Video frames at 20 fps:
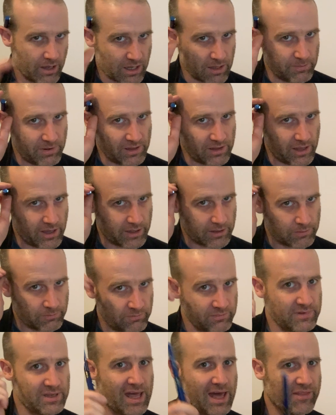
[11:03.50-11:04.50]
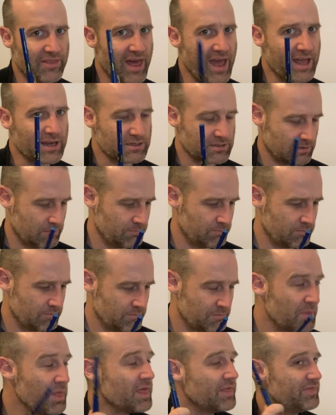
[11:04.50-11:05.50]
I can be like, now that,
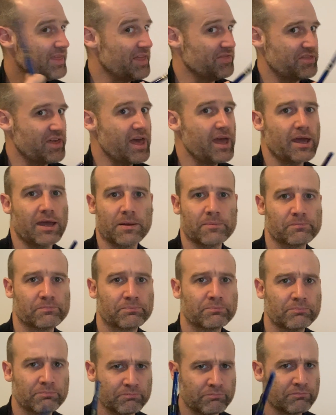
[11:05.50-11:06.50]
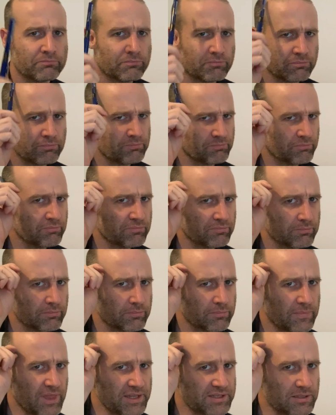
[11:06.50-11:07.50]
that there,
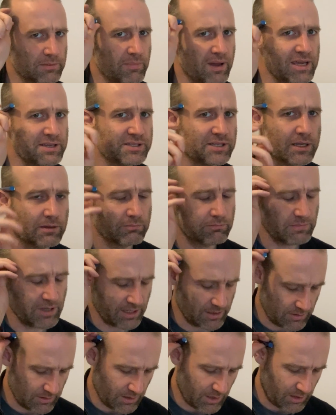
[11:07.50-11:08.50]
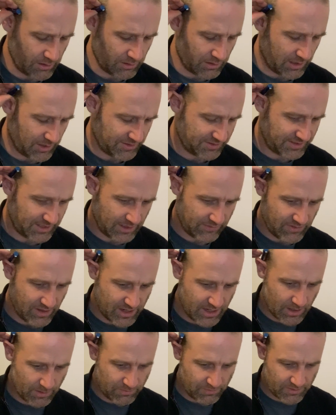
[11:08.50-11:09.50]
that's amazing, and I'll I'll save
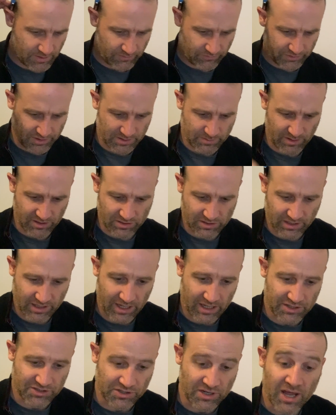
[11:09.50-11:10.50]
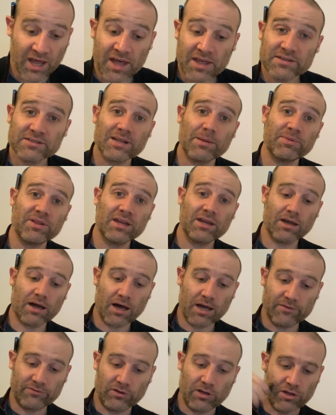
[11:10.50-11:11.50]
that up for a special occasion. Something
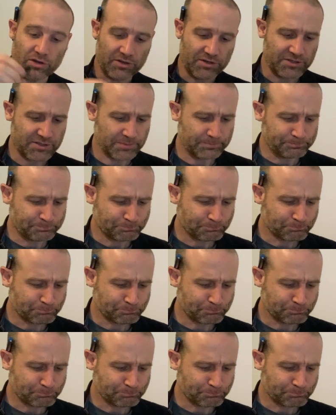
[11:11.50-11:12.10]
I've learnt